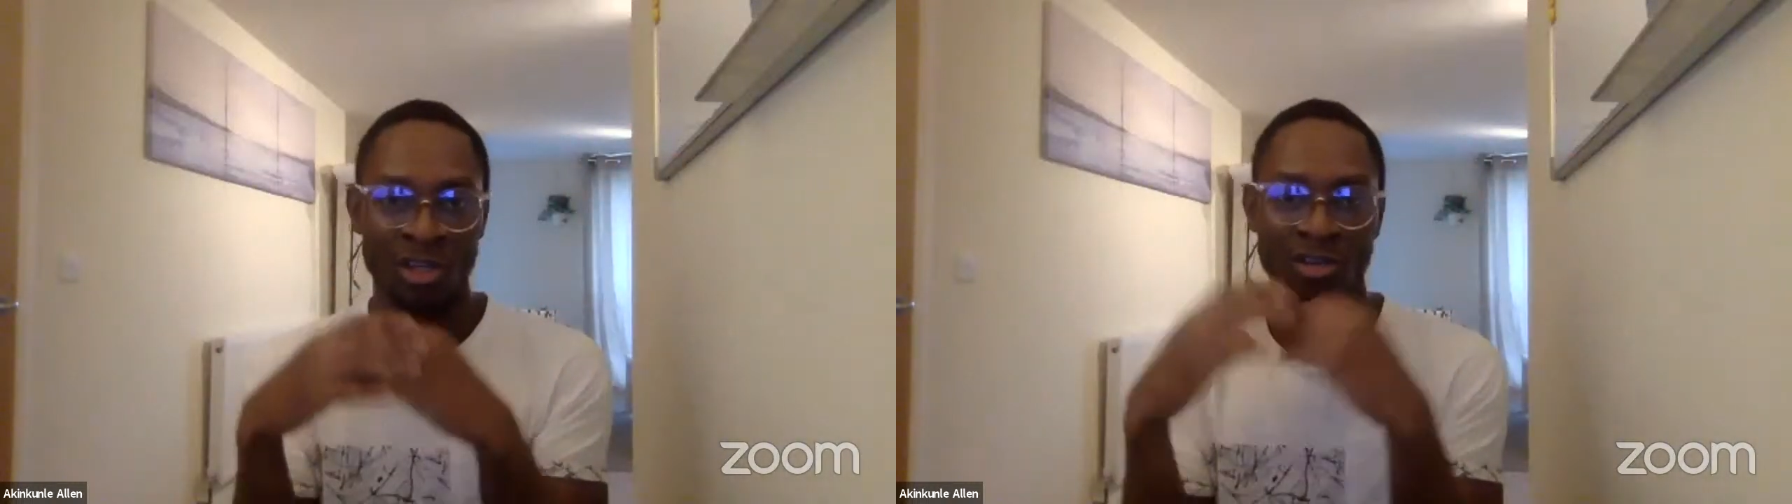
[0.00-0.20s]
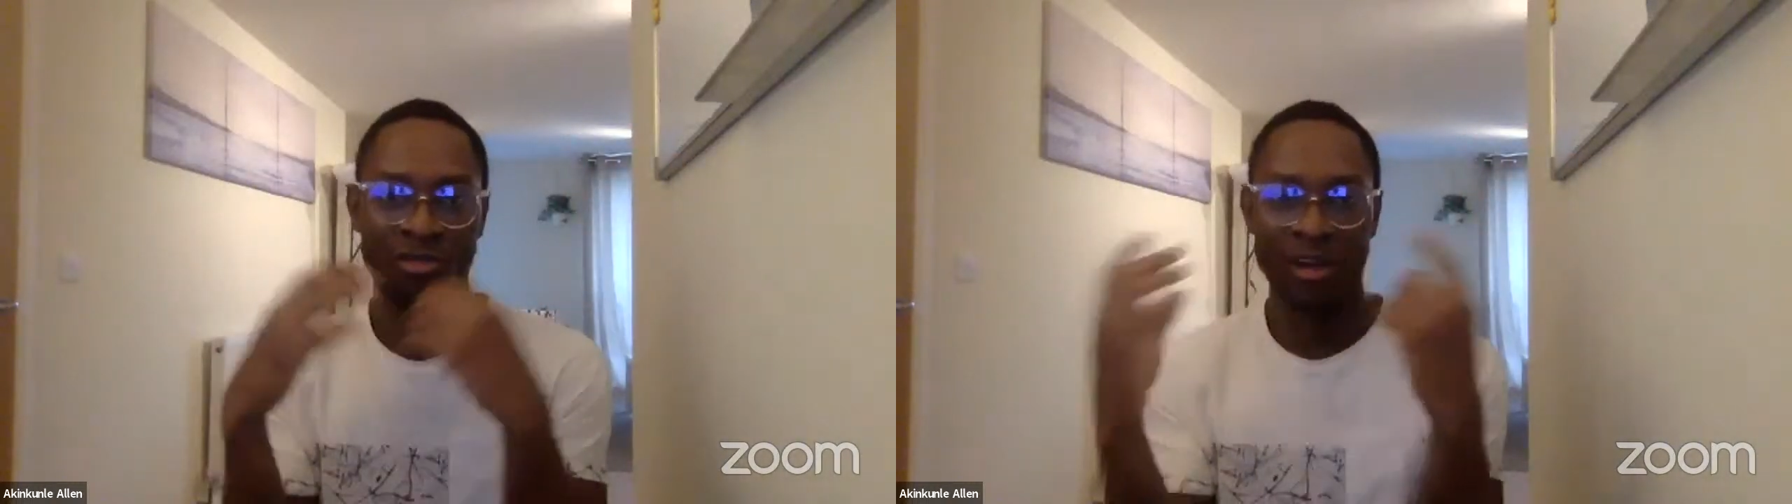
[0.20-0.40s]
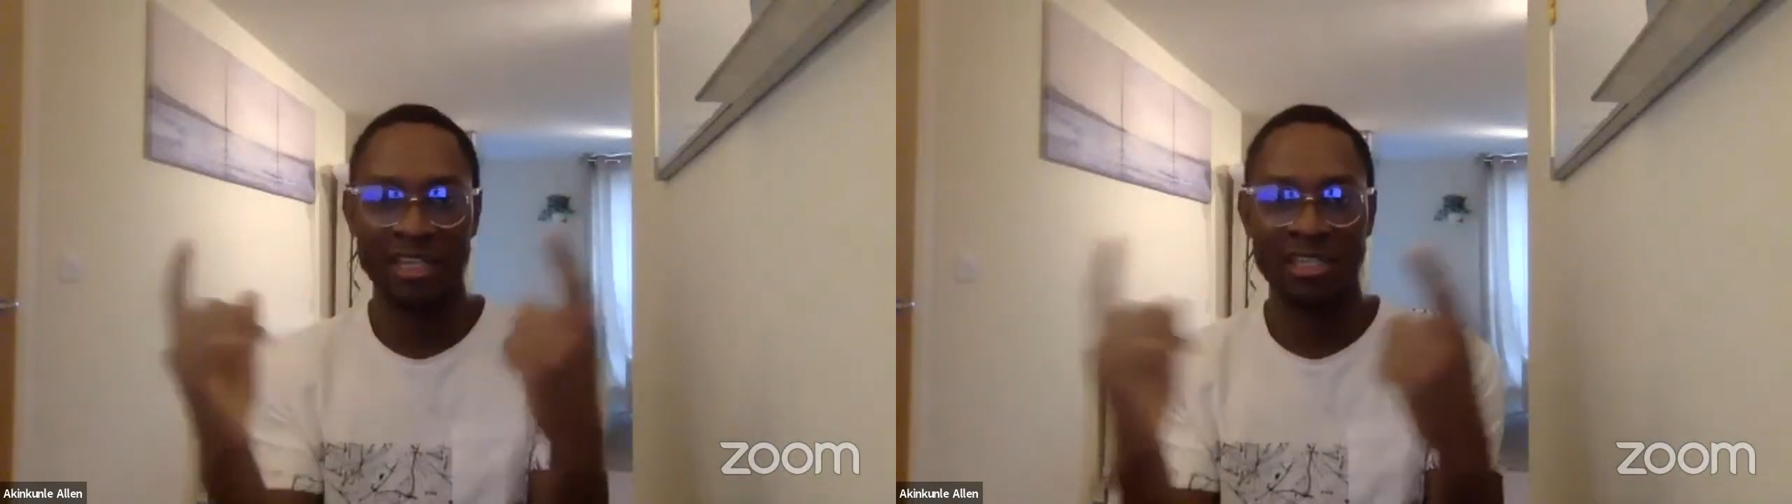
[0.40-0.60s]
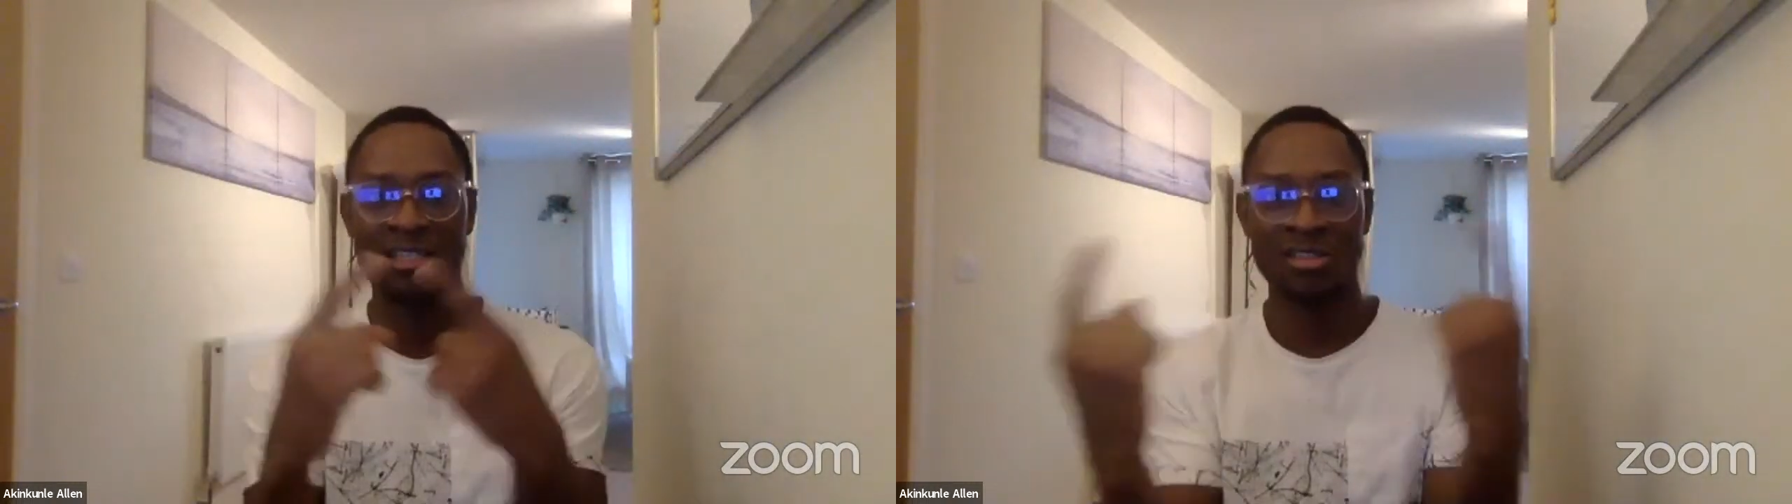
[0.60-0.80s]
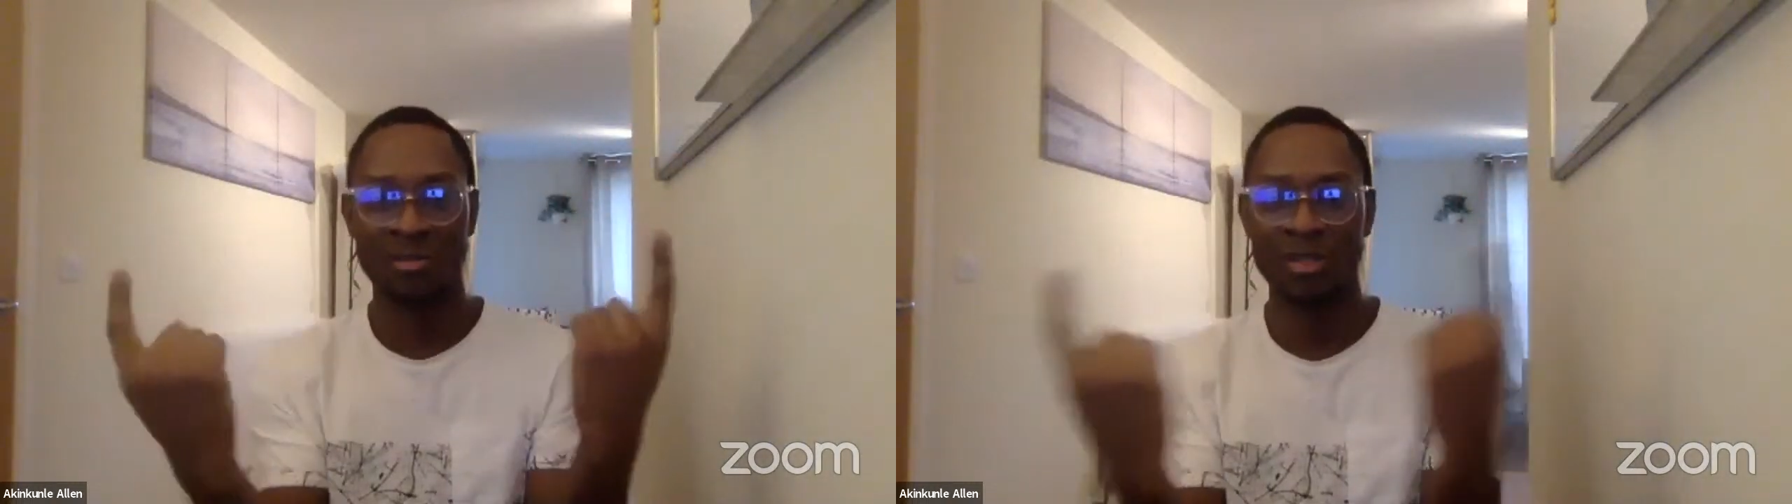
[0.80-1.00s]
You find
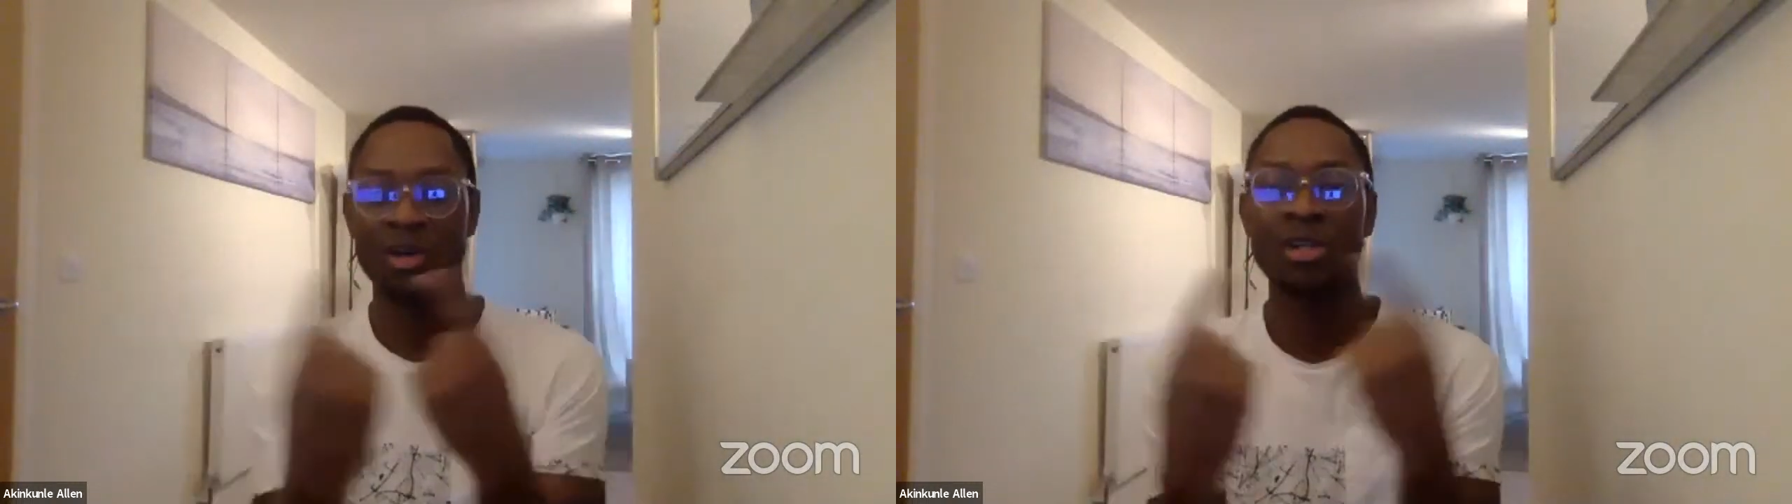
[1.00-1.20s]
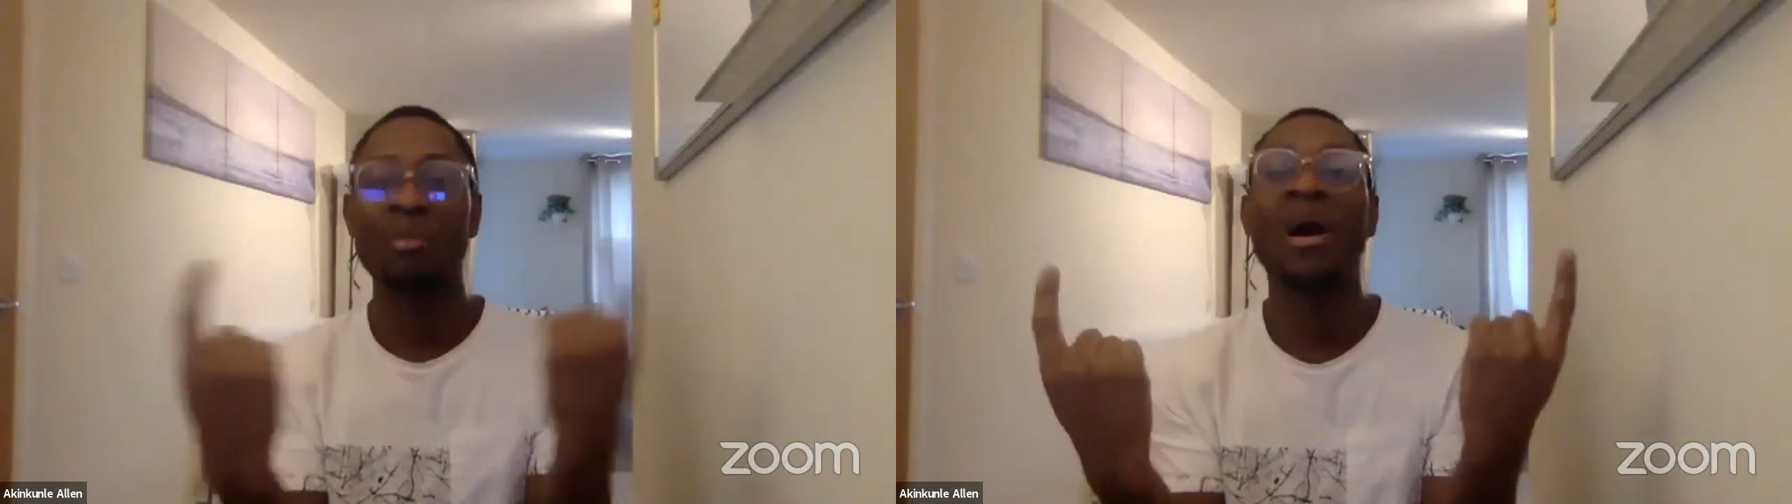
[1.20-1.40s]
something called the